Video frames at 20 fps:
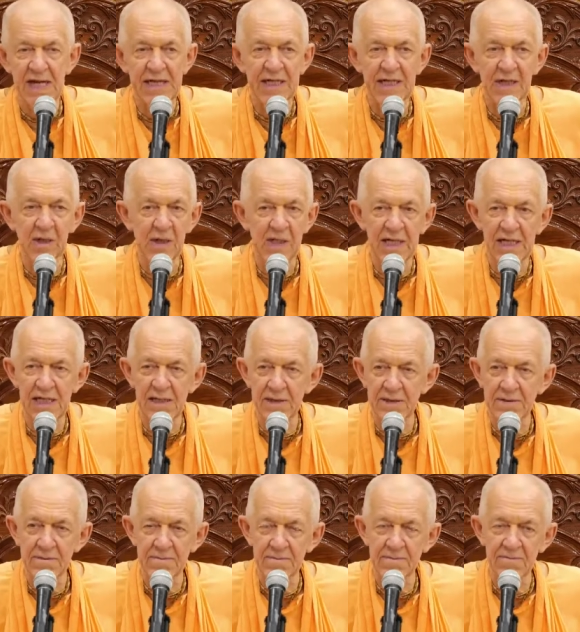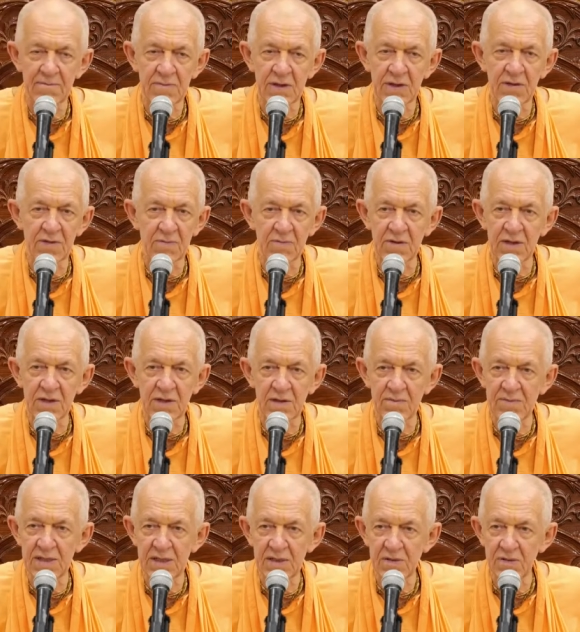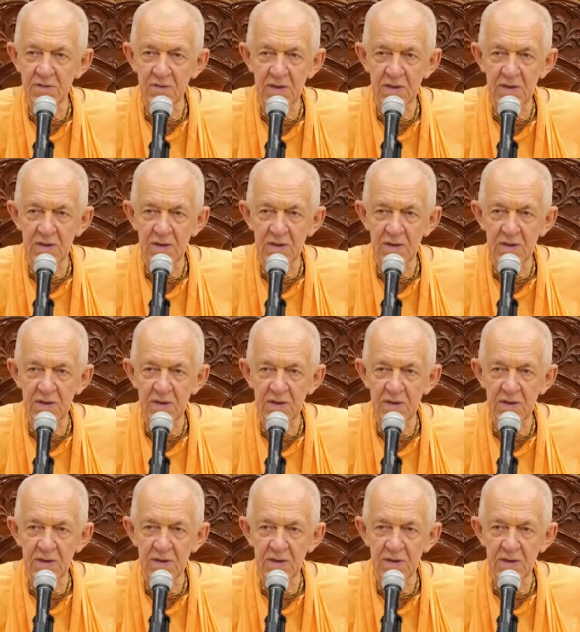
It's getting late. We don't want to be